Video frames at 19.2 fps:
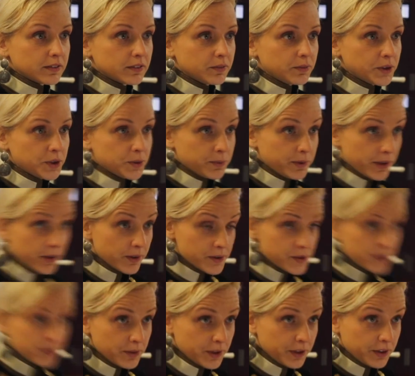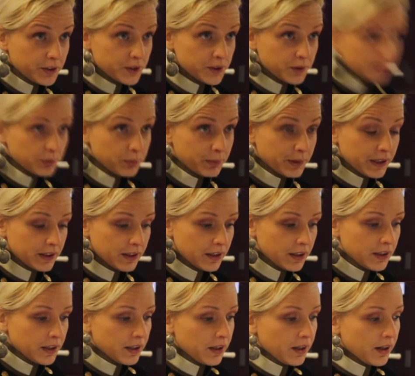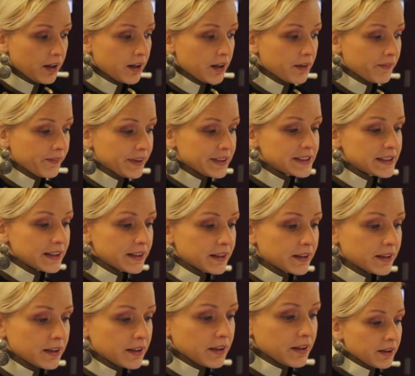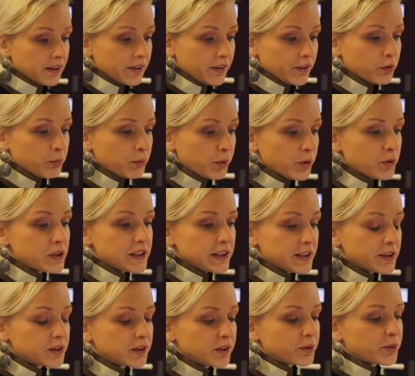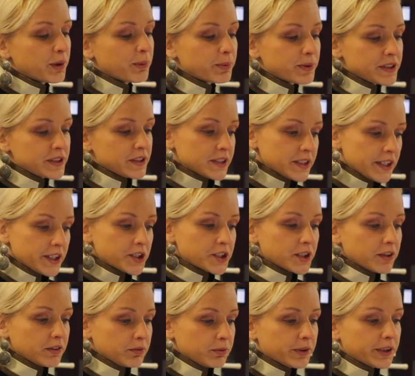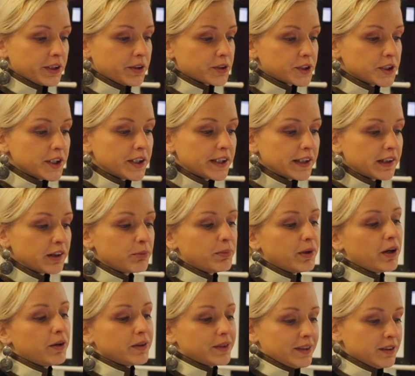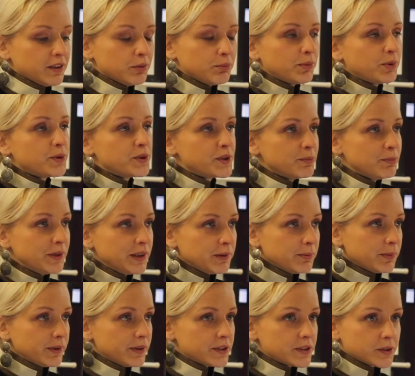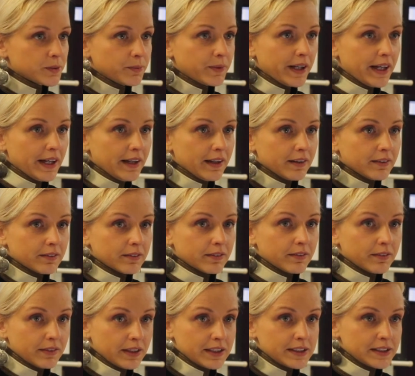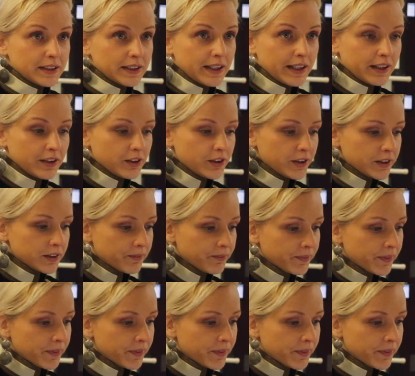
which we're also going to do. But it's like the most literal representation of what you're talking about in the most minimalist way. That's an icon.